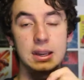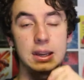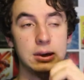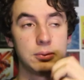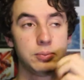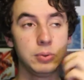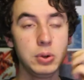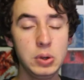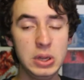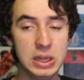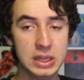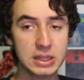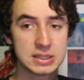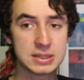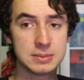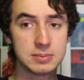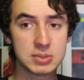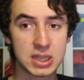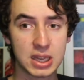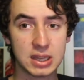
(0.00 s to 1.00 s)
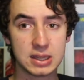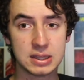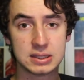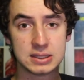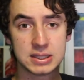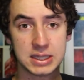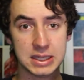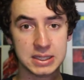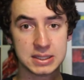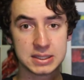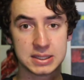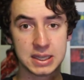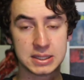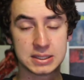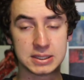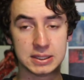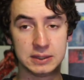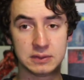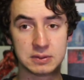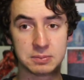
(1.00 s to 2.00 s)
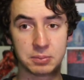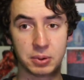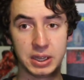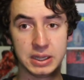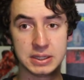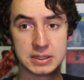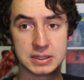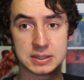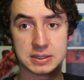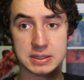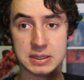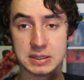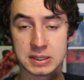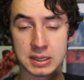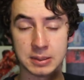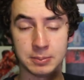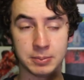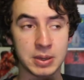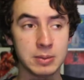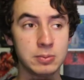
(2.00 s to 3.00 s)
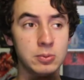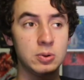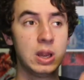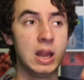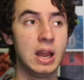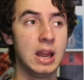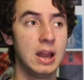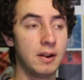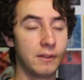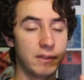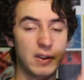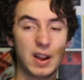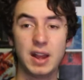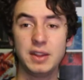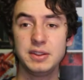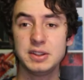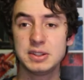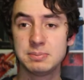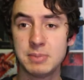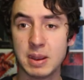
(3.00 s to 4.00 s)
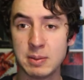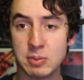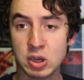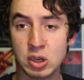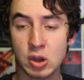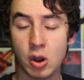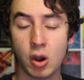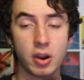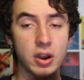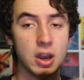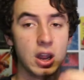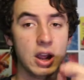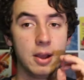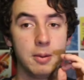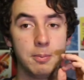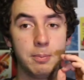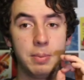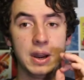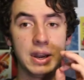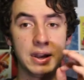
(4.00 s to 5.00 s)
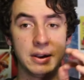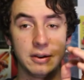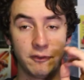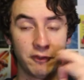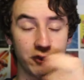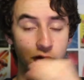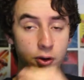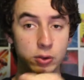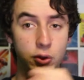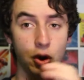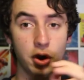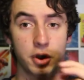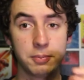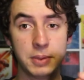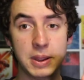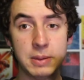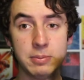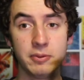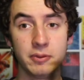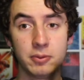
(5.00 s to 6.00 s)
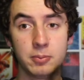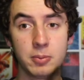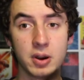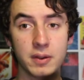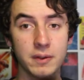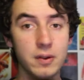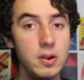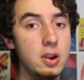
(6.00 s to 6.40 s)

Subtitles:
It will hit some sensitive places in some people, for others maybe not, but for a lot of people from what I've